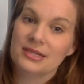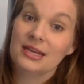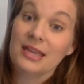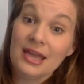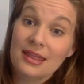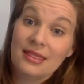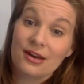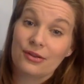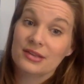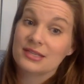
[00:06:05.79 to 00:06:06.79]
And again,
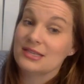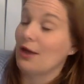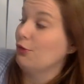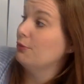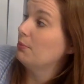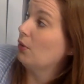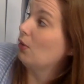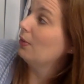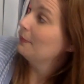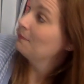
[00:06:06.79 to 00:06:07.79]
they're in the South
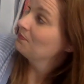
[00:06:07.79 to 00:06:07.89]
Pole.